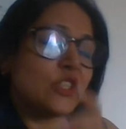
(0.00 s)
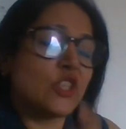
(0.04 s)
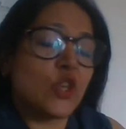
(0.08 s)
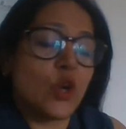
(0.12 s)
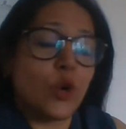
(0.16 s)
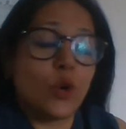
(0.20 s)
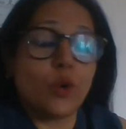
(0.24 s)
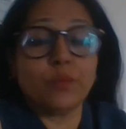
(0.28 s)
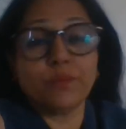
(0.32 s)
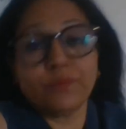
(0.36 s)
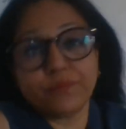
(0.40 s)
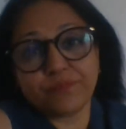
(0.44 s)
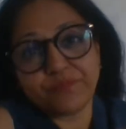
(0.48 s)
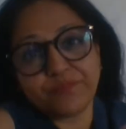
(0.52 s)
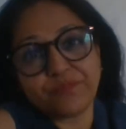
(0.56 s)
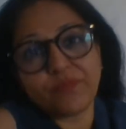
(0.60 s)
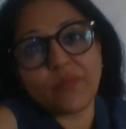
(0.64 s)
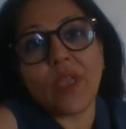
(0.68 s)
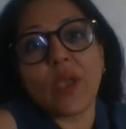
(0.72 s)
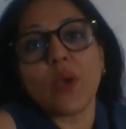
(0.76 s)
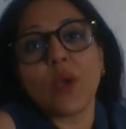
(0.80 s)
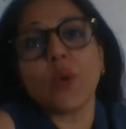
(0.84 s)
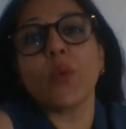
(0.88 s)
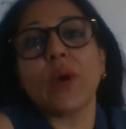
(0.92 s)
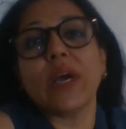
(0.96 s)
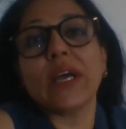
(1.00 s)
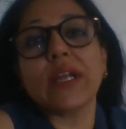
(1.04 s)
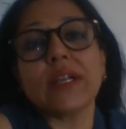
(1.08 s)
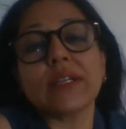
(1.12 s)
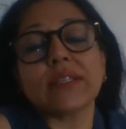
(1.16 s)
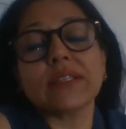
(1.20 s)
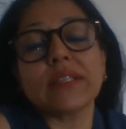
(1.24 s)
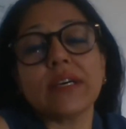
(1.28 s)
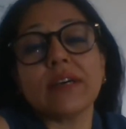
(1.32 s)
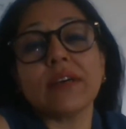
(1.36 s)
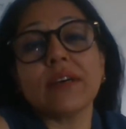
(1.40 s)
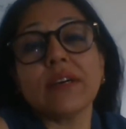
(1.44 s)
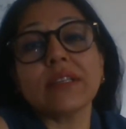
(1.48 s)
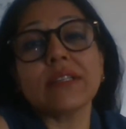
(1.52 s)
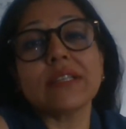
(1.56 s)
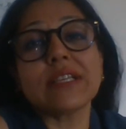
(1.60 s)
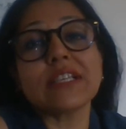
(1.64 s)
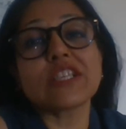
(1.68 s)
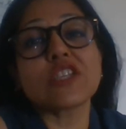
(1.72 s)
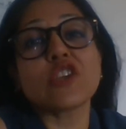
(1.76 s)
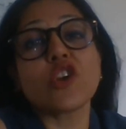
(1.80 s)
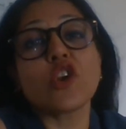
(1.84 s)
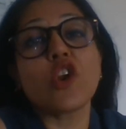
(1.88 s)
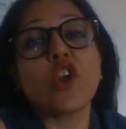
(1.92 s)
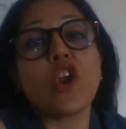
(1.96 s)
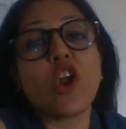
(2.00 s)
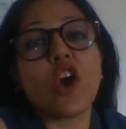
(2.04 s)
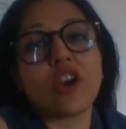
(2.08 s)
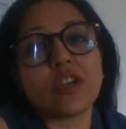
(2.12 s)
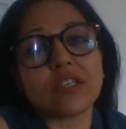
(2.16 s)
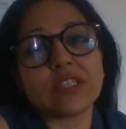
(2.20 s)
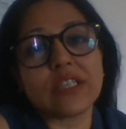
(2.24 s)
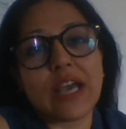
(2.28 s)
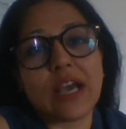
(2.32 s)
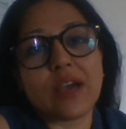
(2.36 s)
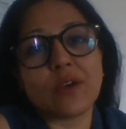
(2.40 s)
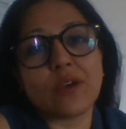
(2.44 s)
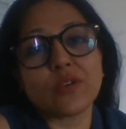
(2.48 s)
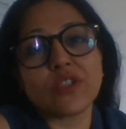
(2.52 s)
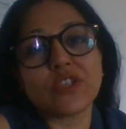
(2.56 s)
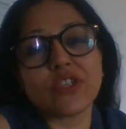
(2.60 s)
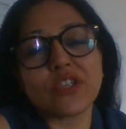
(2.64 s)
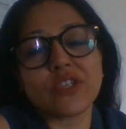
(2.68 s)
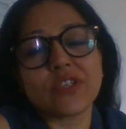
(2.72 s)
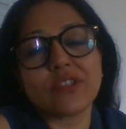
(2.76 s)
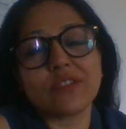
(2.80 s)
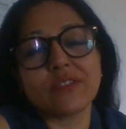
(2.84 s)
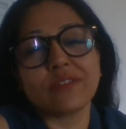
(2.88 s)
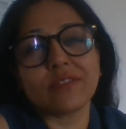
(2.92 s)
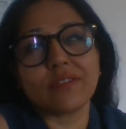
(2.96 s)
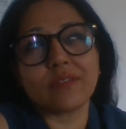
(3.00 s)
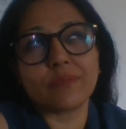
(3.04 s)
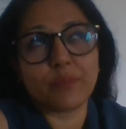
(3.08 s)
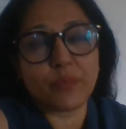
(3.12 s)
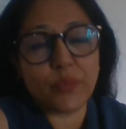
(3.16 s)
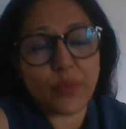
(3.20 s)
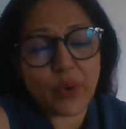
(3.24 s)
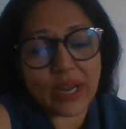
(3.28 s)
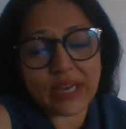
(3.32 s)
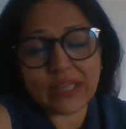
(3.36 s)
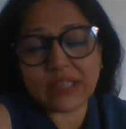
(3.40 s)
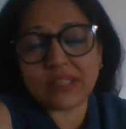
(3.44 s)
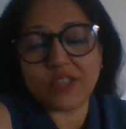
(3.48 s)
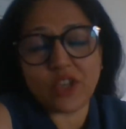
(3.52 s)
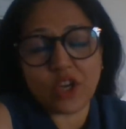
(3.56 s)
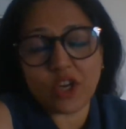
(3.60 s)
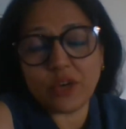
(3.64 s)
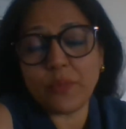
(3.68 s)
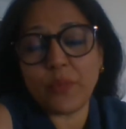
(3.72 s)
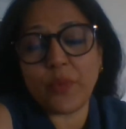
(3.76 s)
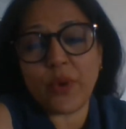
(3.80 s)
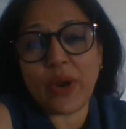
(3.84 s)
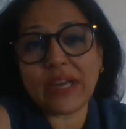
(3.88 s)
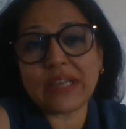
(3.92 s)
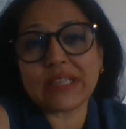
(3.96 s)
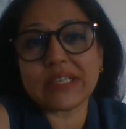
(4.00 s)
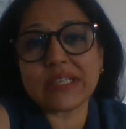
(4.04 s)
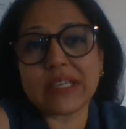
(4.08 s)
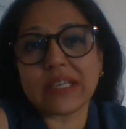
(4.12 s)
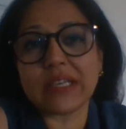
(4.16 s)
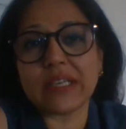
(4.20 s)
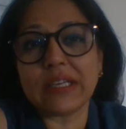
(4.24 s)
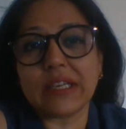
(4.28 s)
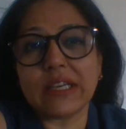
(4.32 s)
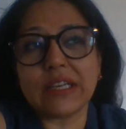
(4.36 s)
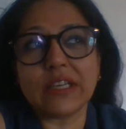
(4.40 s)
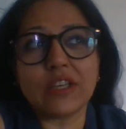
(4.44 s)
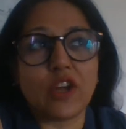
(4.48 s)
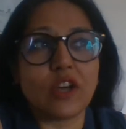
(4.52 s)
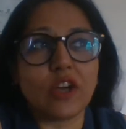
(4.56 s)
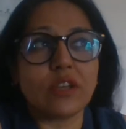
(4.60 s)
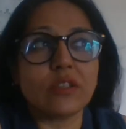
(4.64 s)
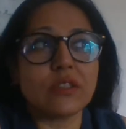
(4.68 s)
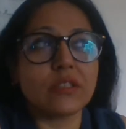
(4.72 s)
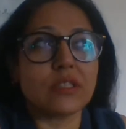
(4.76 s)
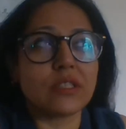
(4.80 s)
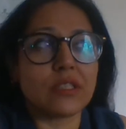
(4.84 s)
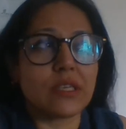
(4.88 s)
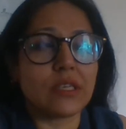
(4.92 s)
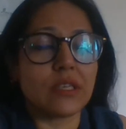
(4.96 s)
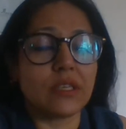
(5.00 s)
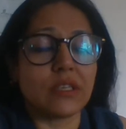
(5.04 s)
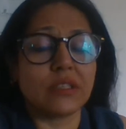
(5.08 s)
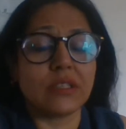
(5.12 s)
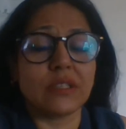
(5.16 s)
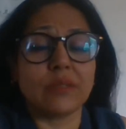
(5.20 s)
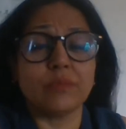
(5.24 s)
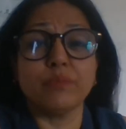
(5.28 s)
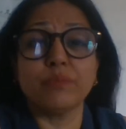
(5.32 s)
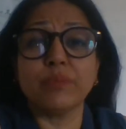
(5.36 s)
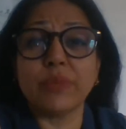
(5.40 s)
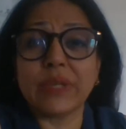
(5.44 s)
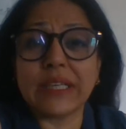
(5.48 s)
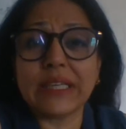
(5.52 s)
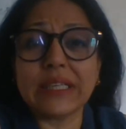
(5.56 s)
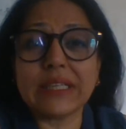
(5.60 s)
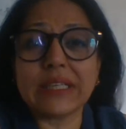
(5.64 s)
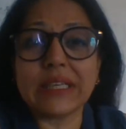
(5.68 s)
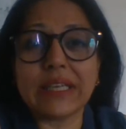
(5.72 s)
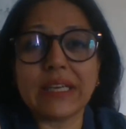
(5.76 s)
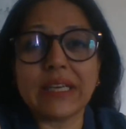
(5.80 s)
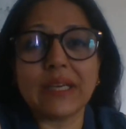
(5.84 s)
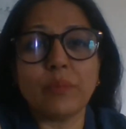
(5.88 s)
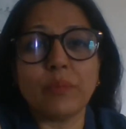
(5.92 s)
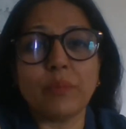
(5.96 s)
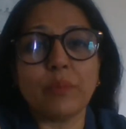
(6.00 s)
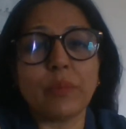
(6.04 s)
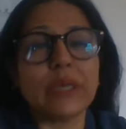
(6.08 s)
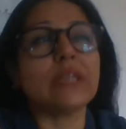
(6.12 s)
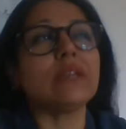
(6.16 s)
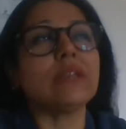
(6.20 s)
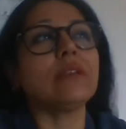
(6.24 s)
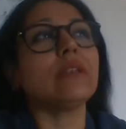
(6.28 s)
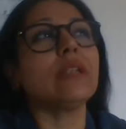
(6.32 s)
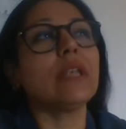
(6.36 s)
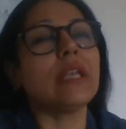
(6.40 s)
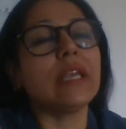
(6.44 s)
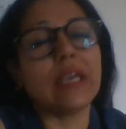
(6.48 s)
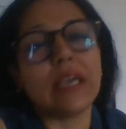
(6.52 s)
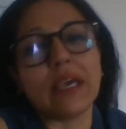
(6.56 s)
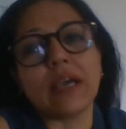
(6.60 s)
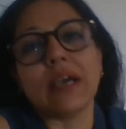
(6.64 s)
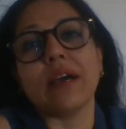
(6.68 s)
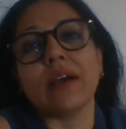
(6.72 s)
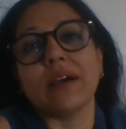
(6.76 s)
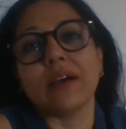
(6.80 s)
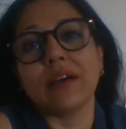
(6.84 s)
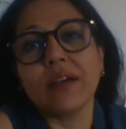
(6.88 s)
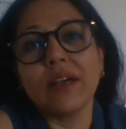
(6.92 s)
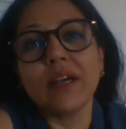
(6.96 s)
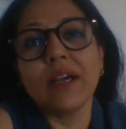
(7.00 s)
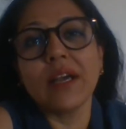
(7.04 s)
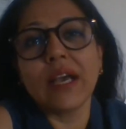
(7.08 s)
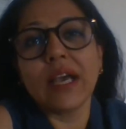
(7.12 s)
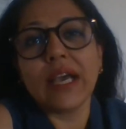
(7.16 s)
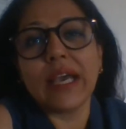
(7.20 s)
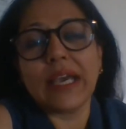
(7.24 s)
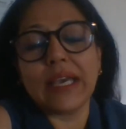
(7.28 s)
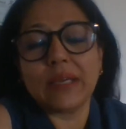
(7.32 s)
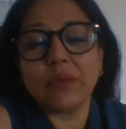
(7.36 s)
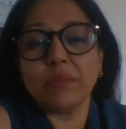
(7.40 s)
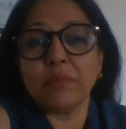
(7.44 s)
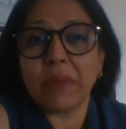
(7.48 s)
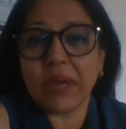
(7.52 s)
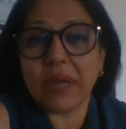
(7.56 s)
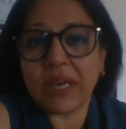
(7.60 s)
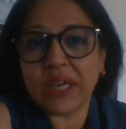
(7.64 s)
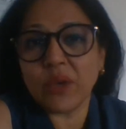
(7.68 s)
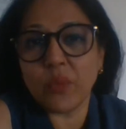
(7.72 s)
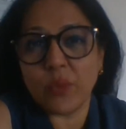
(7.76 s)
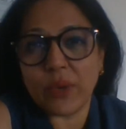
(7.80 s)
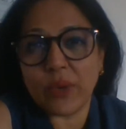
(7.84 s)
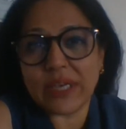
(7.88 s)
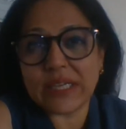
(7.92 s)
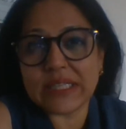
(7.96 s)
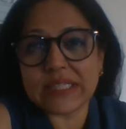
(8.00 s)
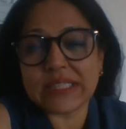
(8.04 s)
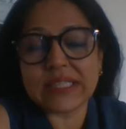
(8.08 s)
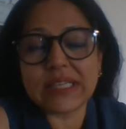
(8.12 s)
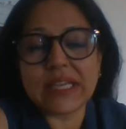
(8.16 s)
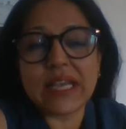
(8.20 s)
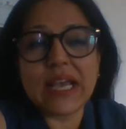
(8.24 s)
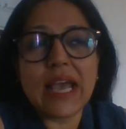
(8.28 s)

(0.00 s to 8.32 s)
so, well, the Earth is locked out. not practically, not uh, completely, but yeah, in many ways.